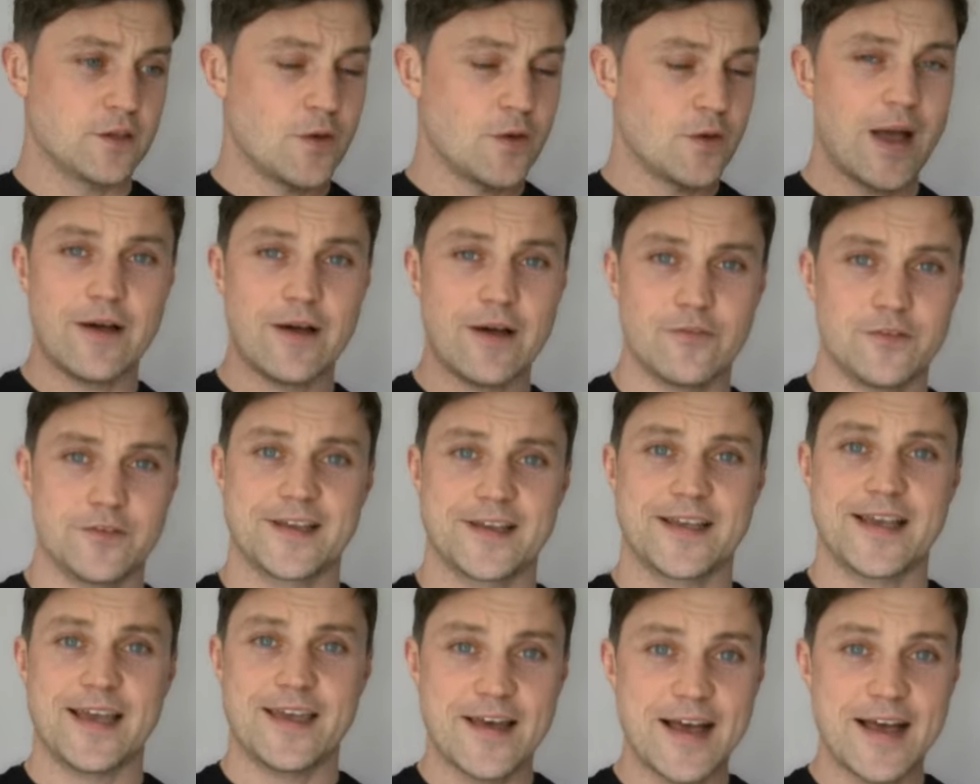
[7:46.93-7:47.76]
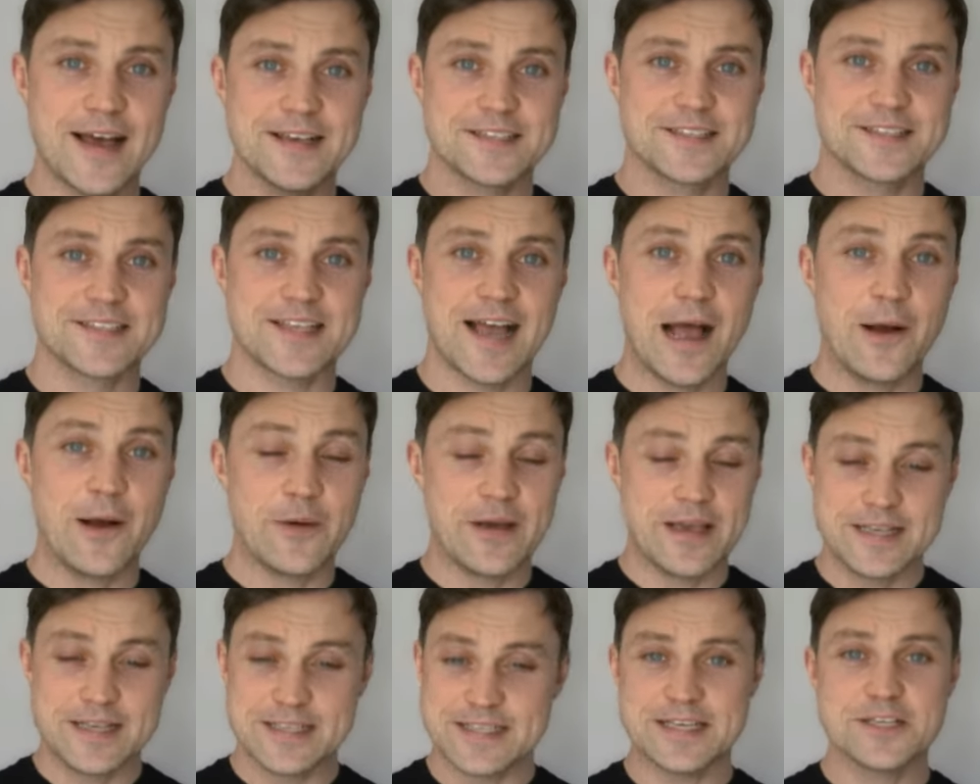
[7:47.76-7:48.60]
You haven't. Okay, that is
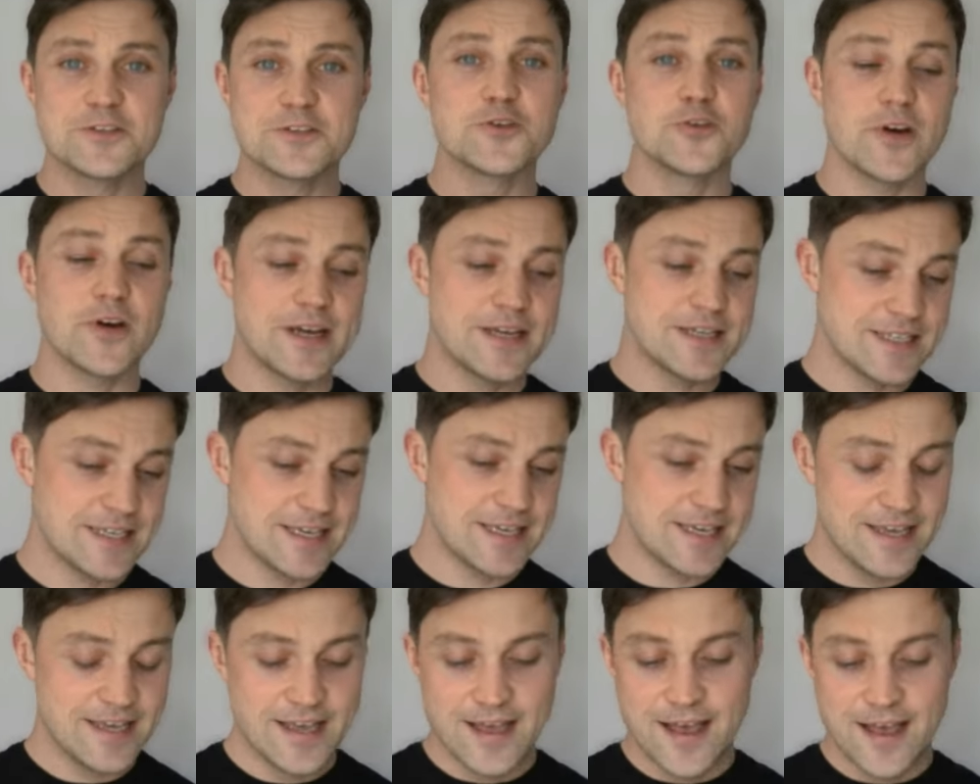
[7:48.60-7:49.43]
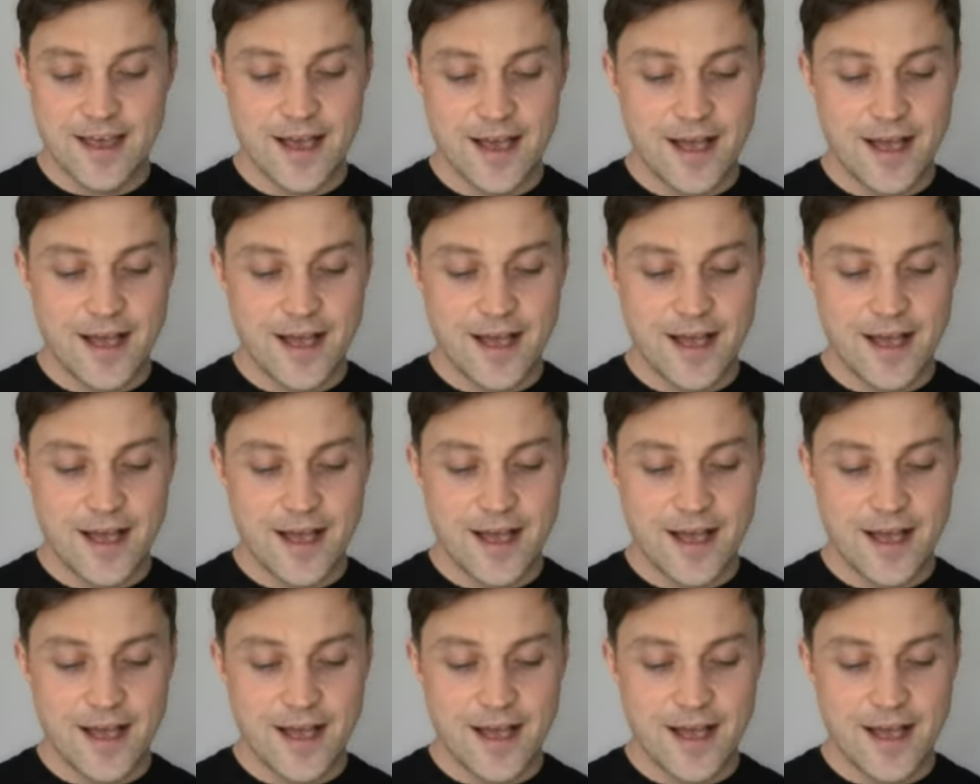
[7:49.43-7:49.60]
how it is. It is crazy.